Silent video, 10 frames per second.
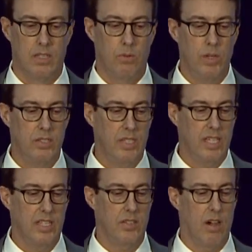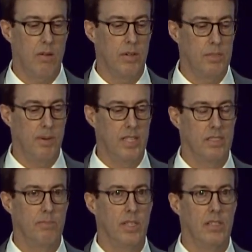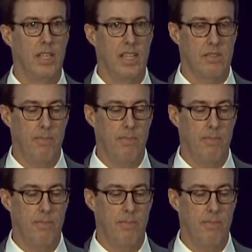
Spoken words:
We see it as our responsibility as a